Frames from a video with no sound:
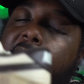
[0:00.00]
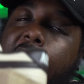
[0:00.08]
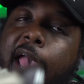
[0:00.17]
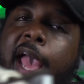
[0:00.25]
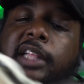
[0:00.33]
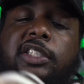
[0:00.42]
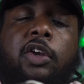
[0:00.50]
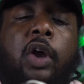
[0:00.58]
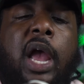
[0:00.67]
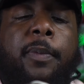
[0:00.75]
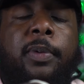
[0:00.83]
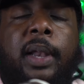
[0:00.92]
Had to
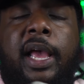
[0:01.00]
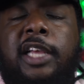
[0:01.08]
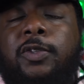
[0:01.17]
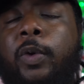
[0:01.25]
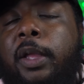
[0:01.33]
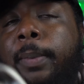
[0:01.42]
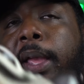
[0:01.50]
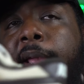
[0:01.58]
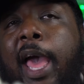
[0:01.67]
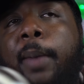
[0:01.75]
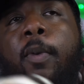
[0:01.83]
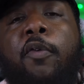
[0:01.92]
grab them last week, man.
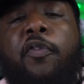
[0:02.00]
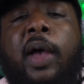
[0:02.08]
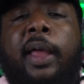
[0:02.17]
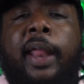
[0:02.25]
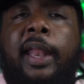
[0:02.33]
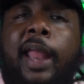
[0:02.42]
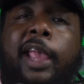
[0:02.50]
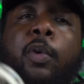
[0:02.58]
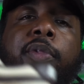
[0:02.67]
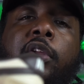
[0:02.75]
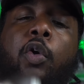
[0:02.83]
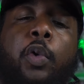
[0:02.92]
Got them on Friday. Nike
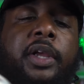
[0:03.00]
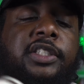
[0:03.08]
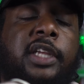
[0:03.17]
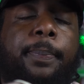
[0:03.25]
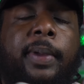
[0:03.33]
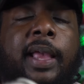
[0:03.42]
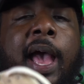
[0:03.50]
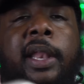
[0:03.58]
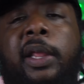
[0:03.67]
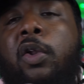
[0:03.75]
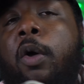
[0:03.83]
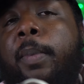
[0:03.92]
with the quick ship and got
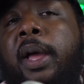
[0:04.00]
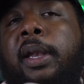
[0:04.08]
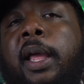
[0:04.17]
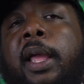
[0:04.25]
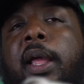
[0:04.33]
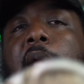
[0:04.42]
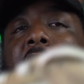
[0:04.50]
in on Monday.